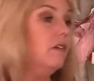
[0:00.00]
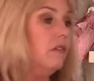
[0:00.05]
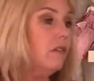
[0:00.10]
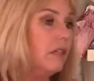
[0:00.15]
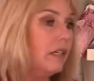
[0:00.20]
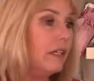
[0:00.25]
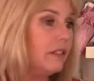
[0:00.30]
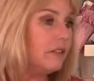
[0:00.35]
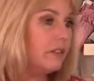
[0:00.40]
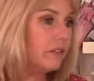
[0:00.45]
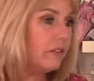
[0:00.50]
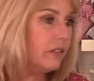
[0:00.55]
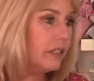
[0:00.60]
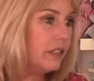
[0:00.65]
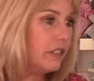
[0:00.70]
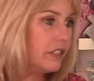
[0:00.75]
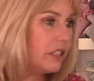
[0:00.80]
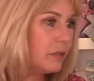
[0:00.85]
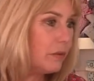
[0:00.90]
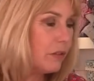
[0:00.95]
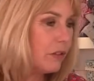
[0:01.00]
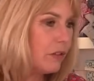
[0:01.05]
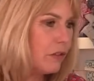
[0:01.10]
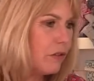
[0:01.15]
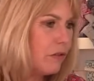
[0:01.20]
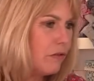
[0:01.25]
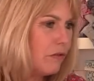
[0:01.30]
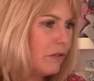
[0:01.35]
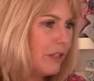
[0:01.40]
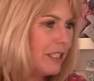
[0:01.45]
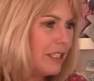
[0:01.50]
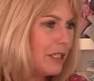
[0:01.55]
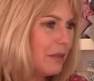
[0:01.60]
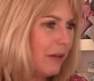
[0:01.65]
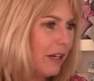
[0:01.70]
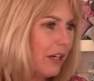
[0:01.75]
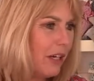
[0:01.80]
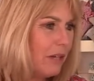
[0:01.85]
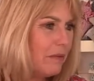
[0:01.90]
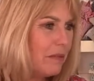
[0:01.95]
all kinds of creatures would crawl
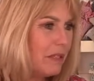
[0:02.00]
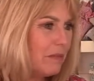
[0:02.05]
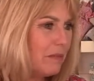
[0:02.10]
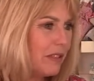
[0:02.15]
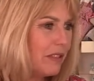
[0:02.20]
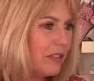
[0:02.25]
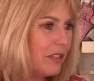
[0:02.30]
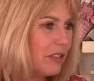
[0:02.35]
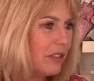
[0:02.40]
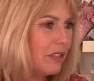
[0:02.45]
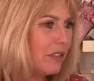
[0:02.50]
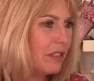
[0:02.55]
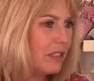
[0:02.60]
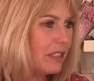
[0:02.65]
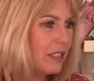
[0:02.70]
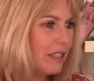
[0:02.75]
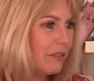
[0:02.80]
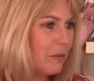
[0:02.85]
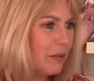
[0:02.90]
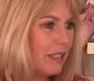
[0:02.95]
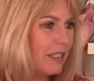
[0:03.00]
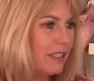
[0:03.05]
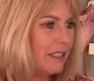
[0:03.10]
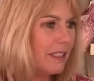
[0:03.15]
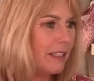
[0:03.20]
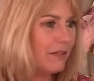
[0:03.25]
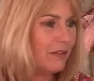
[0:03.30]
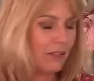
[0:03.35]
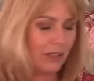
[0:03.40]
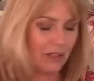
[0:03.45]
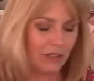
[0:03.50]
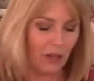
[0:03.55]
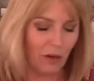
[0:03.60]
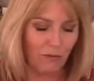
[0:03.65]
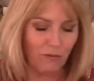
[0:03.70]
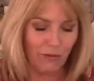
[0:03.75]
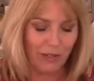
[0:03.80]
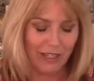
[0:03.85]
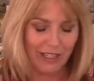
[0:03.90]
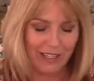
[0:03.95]
into our homes in Massachusetts if we didn't have screens.
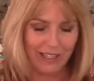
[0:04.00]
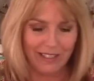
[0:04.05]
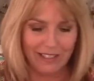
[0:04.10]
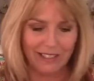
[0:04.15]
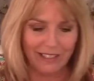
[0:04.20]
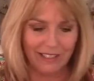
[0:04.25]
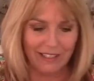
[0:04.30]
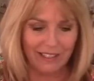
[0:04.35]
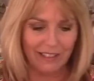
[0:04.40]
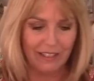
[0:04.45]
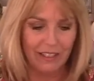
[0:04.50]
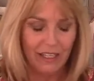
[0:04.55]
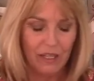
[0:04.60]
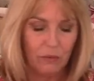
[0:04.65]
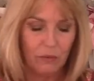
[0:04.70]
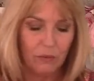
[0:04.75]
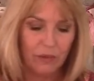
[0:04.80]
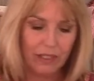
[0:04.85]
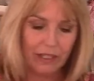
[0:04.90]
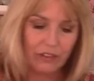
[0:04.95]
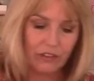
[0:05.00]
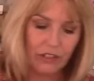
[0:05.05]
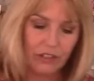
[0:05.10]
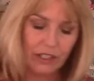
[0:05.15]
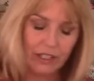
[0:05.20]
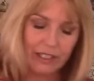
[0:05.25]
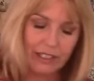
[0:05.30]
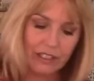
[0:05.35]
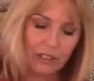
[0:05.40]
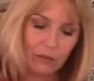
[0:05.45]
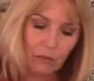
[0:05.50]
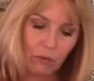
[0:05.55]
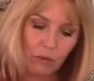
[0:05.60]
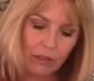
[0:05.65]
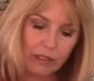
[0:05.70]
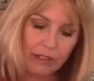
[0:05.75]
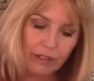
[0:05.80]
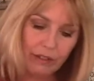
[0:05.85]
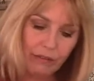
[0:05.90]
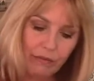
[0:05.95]
Oh, really? We get chickens
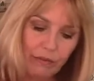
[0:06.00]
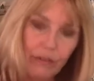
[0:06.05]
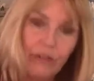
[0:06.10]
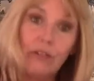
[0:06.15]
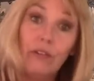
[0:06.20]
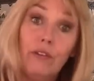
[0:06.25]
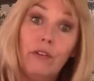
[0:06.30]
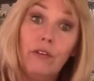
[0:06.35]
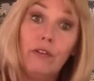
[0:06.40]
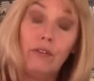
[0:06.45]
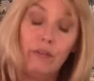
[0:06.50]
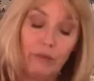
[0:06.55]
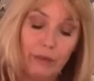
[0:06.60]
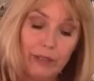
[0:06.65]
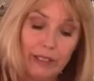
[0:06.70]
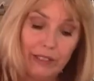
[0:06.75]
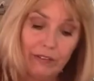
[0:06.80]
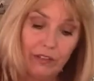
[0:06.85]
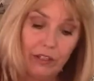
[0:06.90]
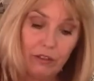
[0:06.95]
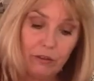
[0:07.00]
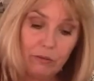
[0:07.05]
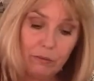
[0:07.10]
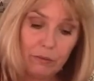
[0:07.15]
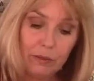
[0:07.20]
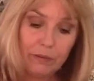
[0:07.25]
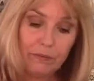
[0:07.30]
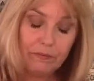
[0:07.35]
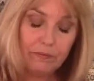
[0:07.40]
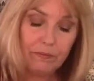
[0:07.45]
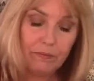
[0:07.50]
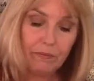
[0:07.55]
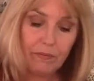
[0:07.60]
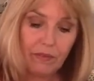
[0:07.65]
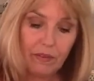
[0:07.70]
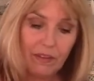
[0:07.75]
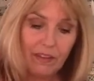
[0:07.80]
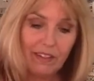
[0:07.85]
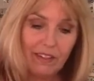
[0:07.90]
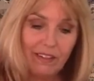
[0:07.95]
walking in the front door if we leave it open.
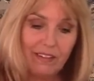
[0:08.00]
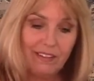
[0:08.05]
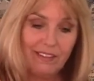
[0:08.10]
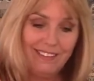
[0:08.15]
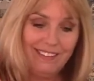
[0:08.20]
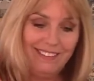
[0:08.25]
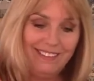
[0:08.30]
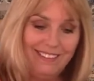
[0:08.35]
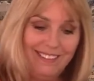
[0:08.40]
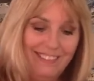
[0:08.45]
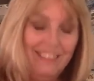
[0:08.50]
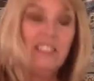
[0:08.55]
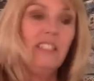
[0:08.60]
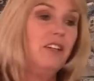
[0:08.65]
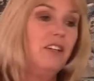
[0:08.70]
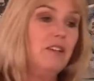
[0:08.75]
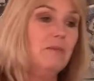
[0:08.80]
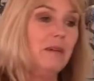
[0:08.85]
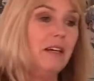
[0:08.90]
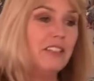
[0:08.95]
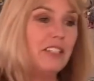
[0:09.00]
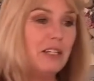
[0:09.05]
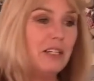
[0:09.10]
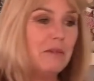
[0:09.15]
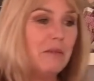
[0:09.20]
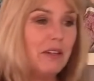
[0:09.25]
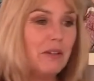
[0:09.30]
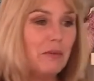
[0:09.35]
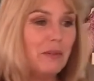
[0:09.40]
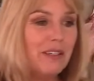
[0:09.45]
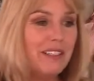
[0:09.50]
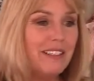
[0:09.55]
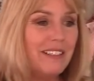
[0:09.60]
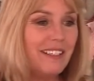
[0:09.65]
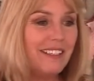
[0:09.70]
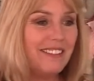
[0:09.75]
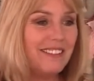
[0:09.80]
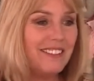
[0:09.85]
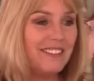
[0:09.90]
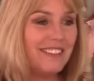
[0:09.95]
Don't, know don't about the
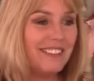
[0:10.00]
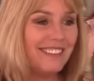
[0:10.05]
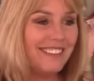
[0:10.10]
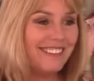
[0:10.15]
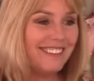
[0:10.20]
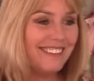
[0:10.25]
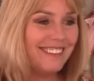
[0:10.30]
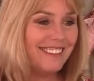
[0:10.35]
windows.